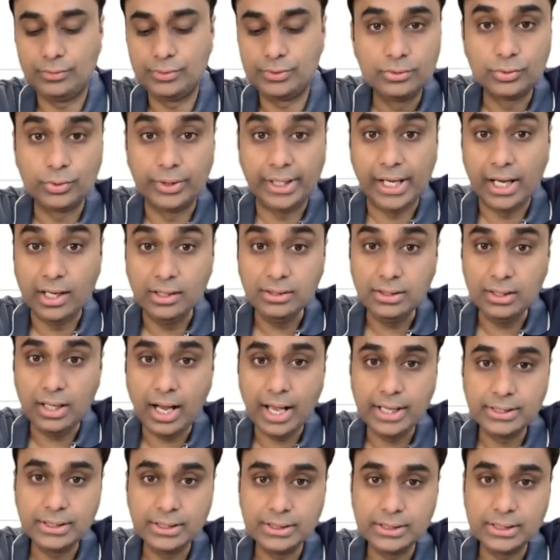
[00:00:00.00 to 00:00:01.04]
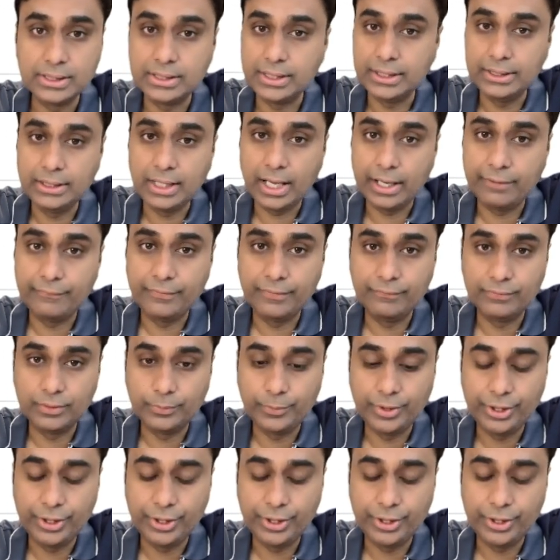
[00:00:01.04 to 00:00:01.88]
So the other identity that we will be